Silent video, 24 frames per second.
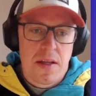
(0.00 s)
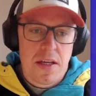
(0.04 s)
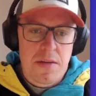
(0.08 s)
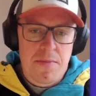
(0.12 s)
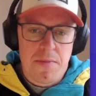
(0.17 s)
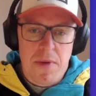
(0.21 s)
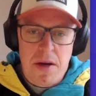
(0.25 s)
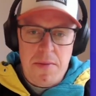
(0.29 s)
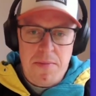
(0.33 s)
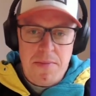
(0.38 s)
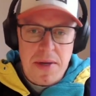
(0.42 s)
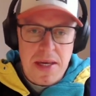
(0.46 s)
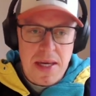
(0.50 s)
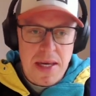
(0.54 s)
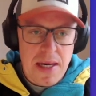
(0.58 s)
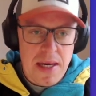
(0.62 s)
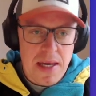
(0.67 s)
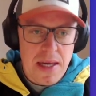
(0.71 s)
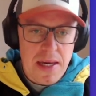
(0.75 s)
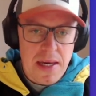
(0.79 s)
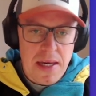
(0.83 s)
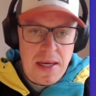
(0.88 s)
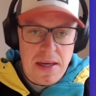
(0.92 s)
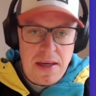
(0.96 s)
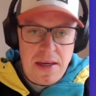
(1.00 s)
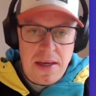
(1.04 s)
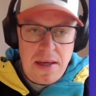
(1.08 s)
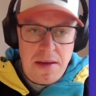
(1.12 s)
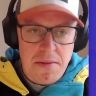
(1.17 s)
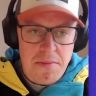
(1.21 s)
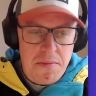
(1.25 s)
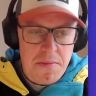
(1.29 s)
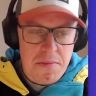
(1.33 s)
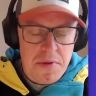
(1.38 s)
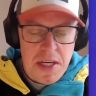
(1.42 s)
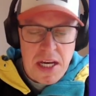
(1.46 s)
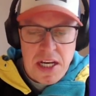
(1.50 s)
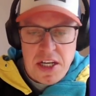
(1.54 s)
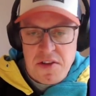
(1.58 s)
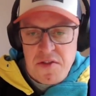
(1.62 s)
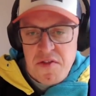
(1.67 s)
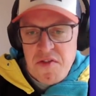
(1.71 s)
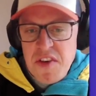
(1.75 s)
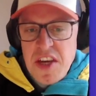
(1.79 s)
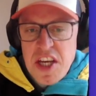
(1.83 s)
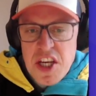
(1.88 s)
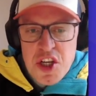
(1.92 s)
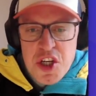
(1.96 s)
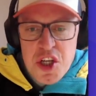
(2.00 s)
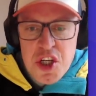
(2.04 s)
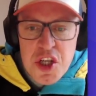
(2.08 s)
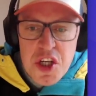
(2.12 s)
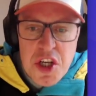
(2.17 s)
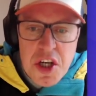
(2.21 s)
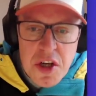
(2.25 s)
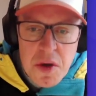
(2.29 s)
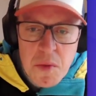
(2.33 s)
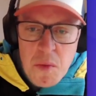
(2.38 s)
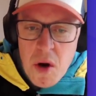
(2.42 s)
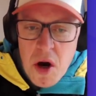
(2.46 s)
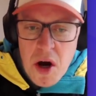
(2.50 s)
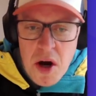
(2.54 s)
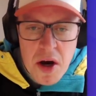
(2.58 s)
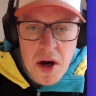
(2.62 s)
this might be section feature